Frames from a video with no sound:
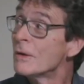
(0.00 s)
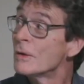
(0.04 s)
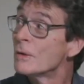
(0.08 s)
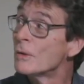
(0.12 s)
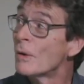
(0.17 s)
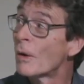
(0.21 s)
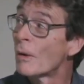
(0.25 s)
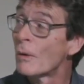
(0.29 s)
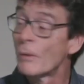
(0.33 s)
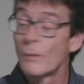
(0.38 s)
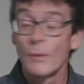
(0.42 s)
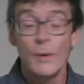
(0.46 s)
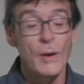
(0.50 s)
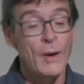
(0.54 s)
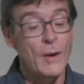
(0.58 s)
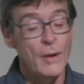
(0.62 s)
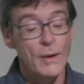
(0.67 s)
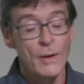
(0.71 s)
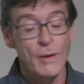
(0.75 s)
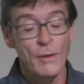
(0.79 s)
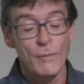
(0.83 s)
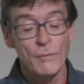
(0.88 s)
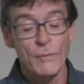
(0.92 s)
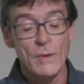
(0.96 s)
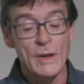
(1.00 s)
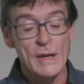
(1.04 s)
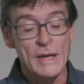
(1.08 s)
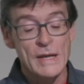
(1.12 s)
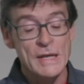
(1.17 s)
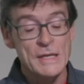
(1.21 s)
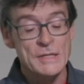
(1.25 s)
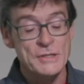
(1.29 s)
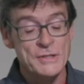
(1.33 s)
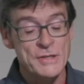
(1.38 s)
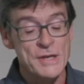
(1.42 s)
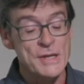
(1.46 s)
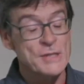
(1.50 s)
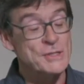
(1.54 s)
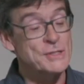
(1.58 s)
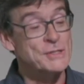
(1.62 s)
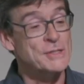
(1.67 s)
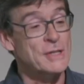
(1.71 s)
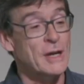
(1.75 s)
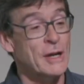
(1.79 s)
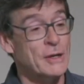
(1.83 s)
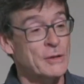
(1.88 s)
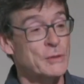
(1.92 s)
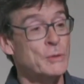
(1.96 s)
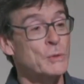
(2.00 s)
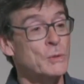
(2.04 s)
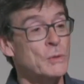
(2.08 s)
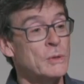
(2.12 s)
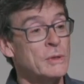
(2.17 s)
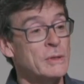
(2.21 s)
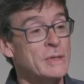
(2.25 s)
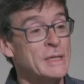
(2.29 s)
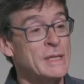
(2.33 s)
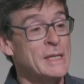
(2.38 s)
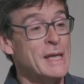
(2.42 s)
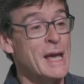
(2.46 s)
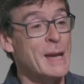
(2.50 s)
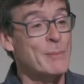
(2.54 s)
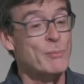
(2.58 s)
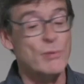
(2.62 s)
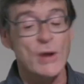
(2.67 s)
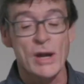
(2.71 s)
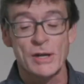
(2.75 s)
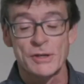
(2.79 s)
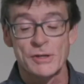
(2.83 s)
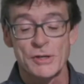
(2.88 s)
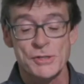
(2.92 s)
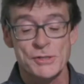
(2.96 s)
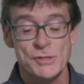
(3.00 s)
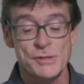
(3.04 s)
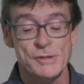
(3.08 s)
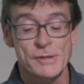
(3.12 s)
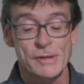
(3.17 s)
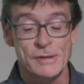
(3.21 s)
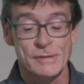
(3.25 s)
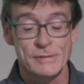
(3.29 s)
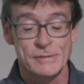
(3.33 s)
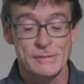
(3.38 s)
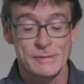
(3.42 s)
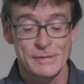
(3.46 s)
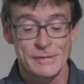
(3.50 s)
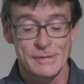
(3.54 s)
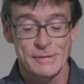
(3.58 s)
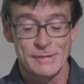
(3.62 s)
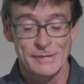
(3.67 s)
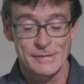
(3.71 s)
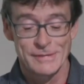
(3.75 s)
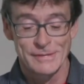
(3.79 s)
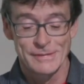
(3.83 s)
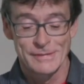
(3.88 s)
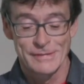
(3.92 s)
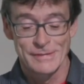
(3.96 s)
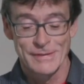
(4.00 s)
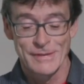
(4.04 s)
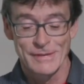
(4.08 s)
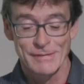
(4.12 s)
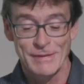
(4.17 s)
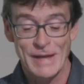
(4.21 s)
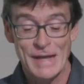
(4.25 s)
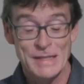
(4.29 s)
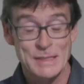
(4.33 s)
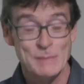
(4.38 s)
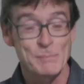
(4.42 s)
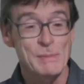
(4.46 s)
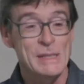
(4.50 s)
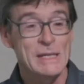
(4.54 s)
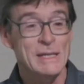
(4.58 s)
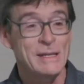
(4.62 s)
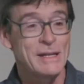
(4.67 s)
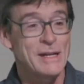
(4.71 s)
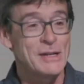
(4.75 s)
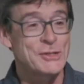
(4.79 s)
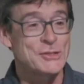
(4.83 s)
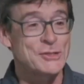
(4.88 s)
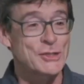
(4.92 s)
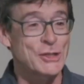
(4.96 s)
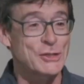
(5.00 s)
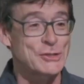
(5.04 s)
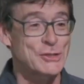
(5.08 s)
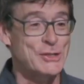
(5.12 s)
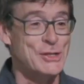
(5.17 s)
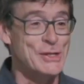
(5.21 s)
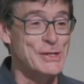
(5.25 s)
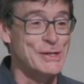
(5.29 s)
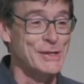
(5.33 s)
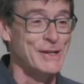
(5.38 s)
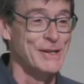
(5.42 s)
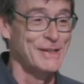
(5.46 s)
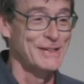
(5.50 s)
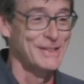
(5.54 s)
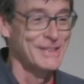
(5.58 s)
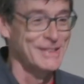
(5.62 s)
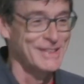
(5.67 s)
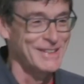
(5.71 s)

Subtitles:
you know, is this a cool EA practitioner? That's me at age 16.